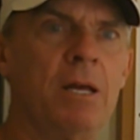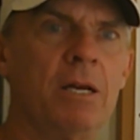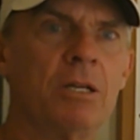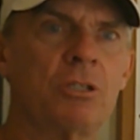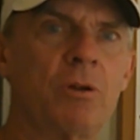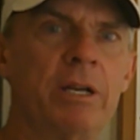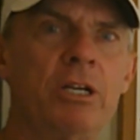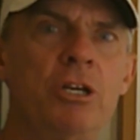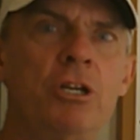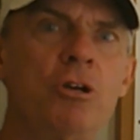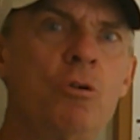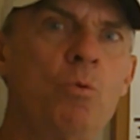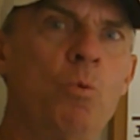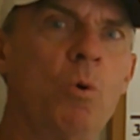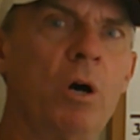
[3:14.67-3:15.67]
So I
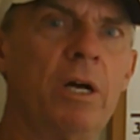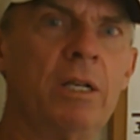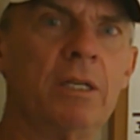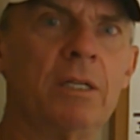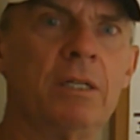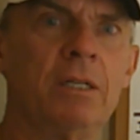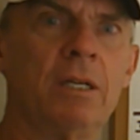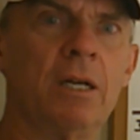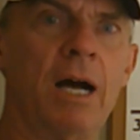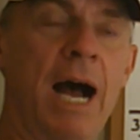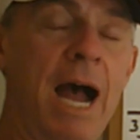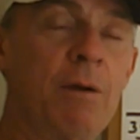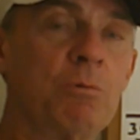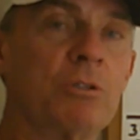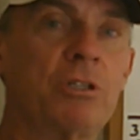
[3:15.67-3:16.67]
knew what
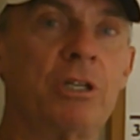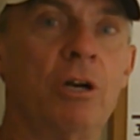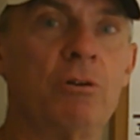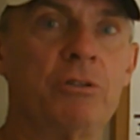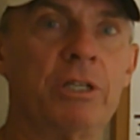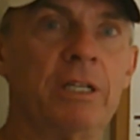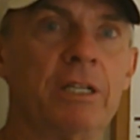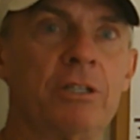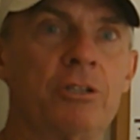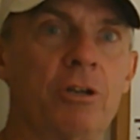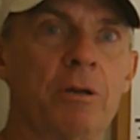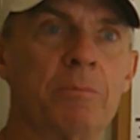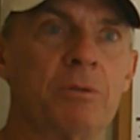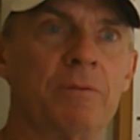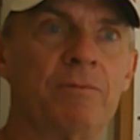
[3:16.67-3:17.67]
I was coaching in
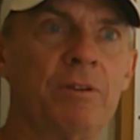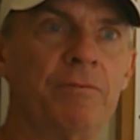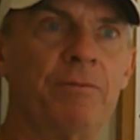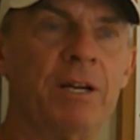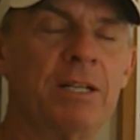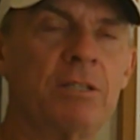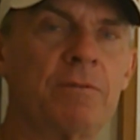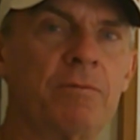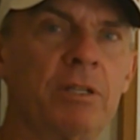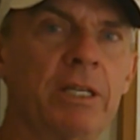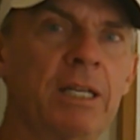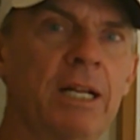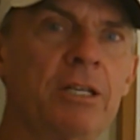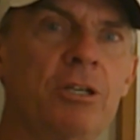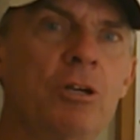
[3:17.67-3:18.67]
terms of defensively,
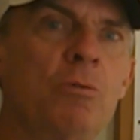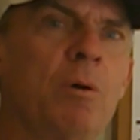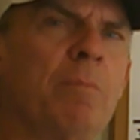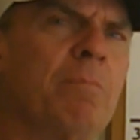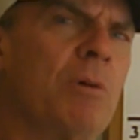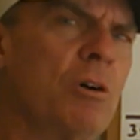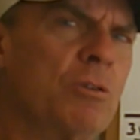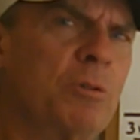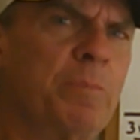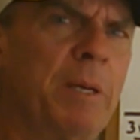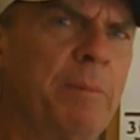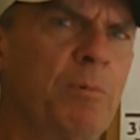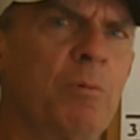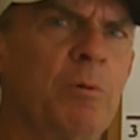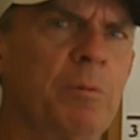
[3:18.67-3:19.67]
and I knew what most
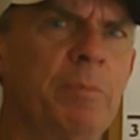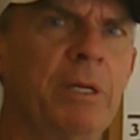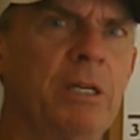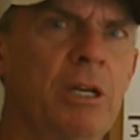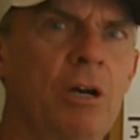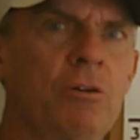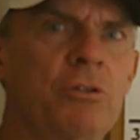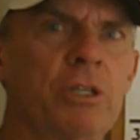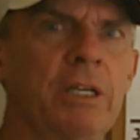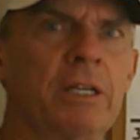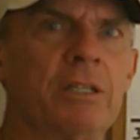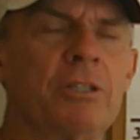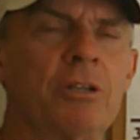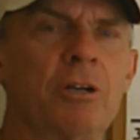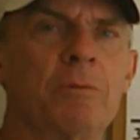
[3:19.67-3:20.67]
people would be coaching
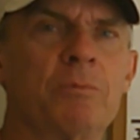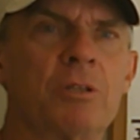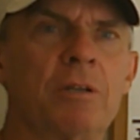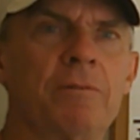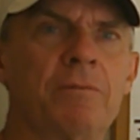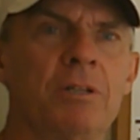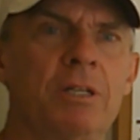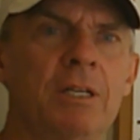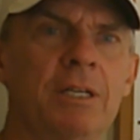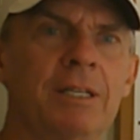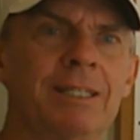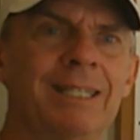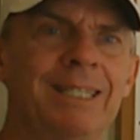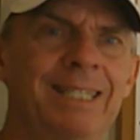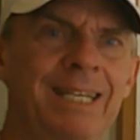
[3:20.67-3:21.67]
in terms of
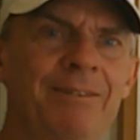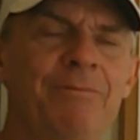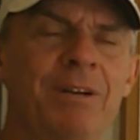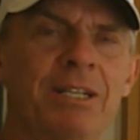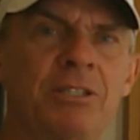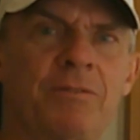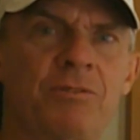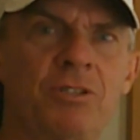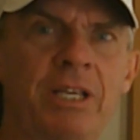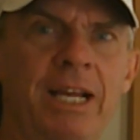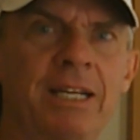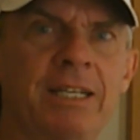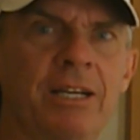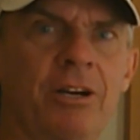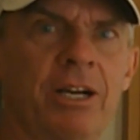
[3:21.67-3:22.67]
the defensive
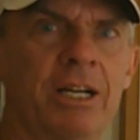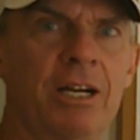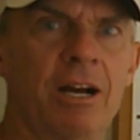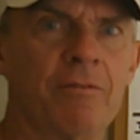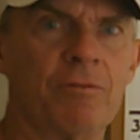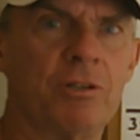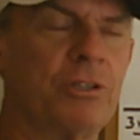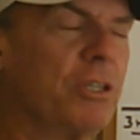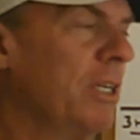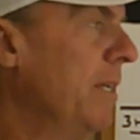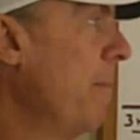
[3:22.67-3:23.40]
secondary coverage